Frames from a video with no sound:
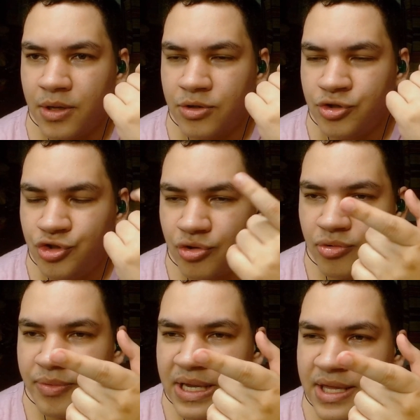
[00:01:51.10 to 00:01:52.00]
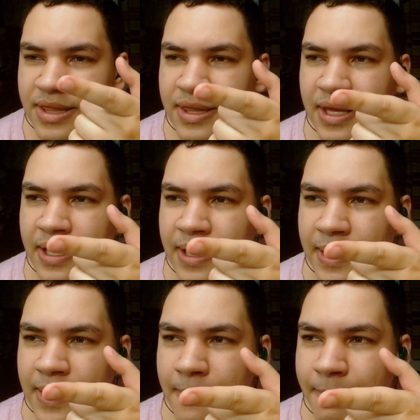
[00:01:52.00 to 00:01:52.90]
during
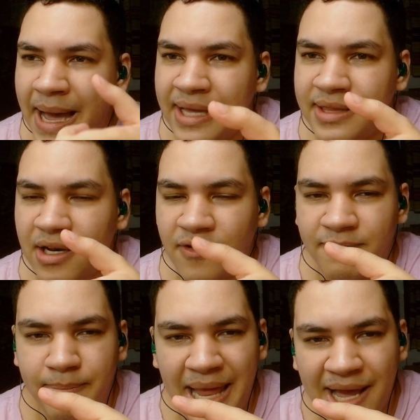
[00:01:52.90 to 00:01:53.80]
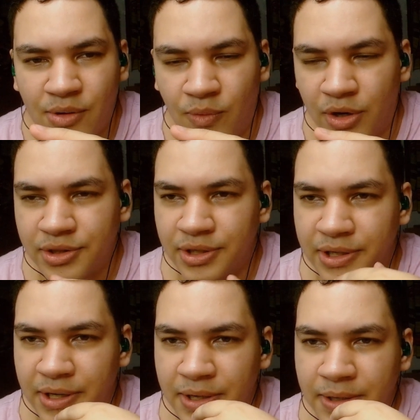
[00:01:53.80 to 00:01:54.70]
the Battle of
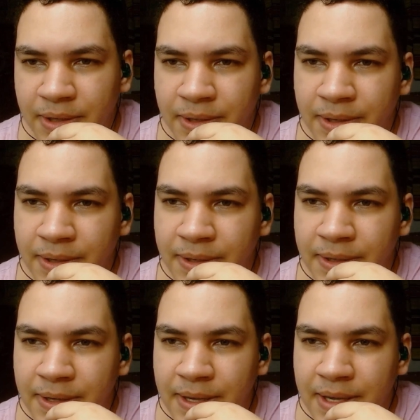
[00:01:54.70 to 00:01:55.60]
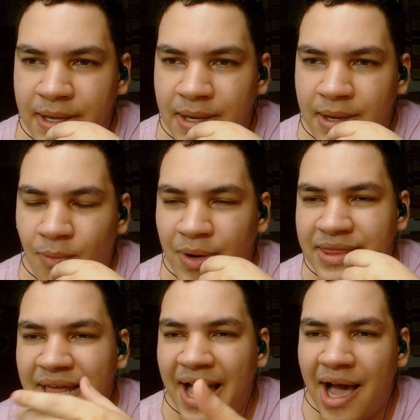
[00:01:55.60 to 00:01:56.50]
Blackwater,
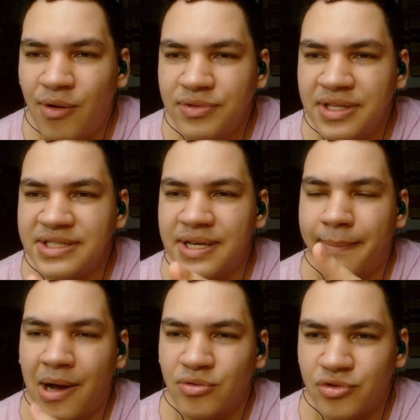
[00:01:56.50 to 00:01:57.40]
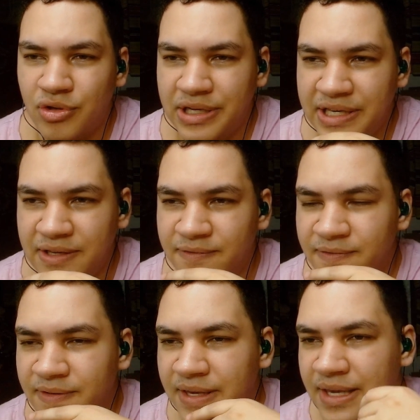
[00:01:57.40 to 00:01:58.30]
when the Hound is about to
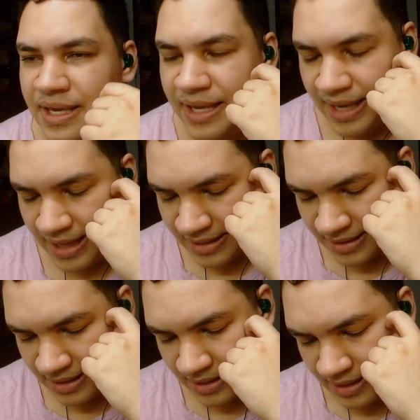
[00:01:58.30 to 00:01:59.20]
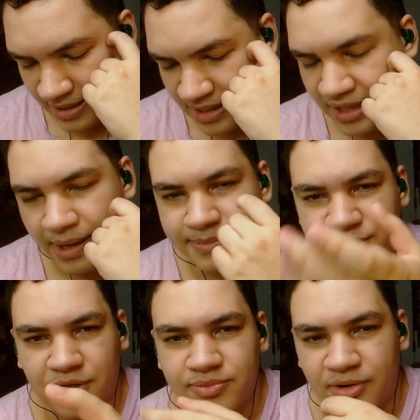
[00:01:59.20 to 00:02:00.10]
leave, and he comes
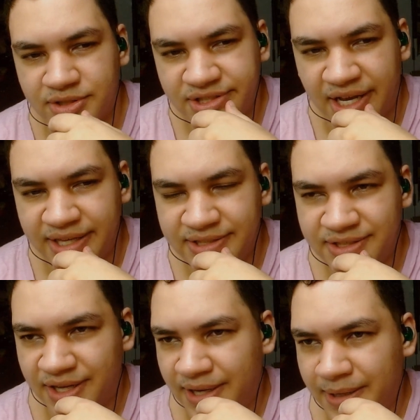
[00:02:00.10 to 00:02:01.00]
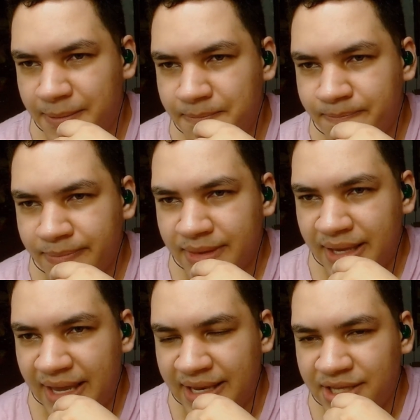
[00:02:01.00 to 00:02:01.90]
across Sansa,
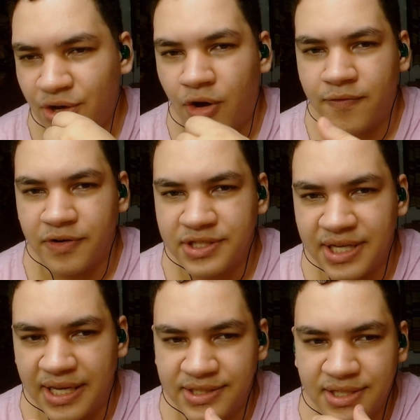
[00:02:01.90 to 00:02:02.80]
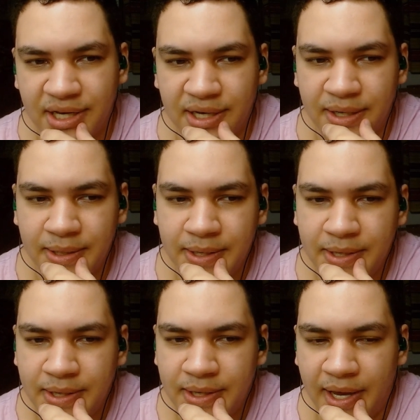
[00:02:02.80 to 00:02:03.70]
and he offers Sansa
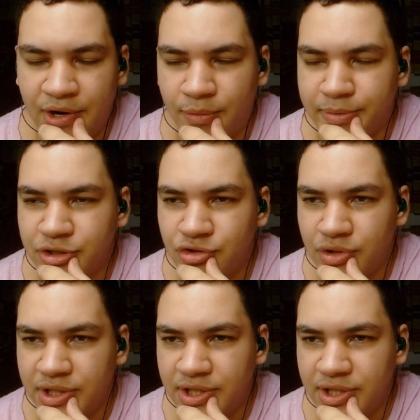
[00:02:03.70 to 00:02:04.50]
an opportunity